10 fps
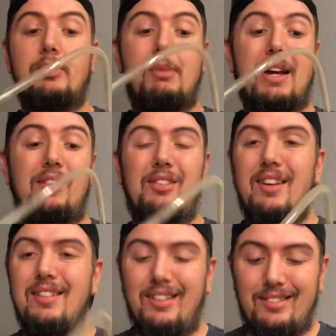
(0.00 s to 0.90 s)
bags,
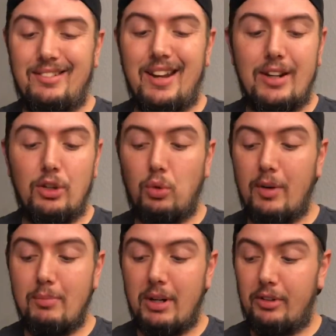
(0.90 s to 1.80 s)
like 10 to 12
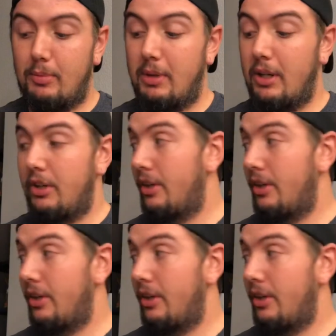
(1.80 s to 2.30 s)
bucks depending on your